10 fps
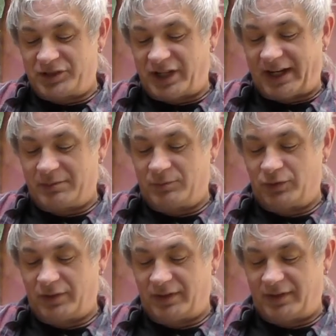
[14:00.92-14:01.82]
I had a
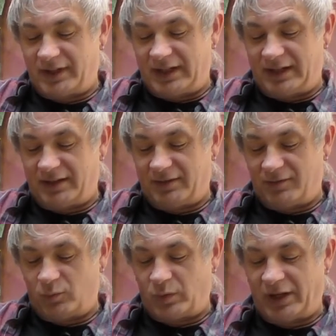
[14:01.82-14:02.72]
more uh,
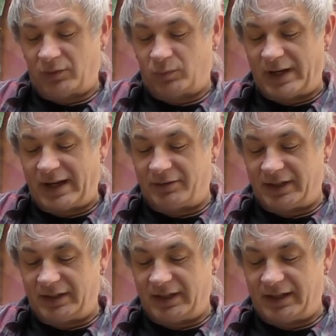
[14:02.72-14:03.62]

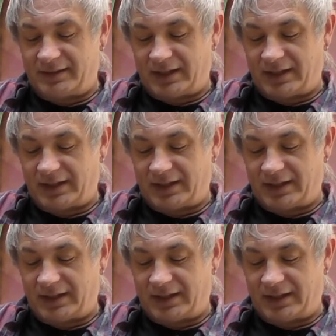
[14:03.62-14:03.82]
well-rounded list.